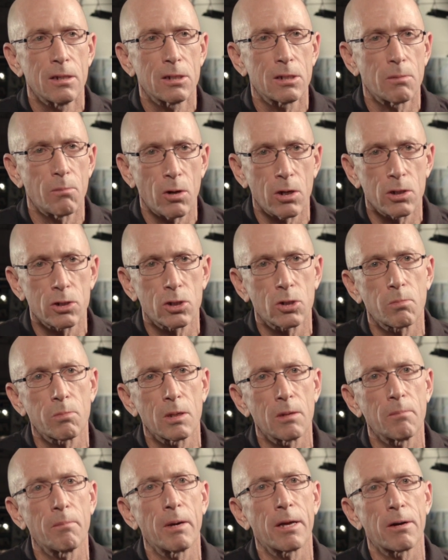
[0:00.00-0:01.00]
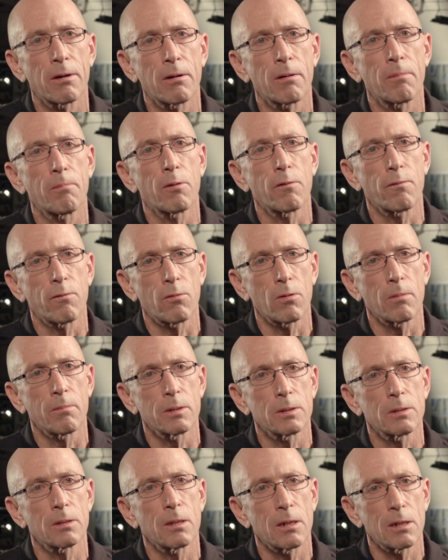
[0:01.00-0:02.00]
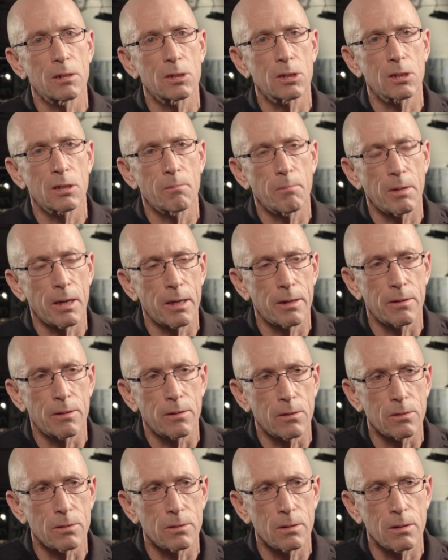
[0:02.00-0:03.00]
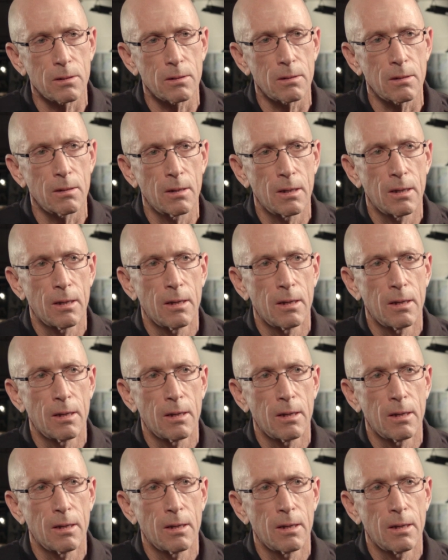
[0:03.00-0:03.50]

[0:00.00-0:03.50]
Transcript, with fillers: demonstrably better performance than its competitors. And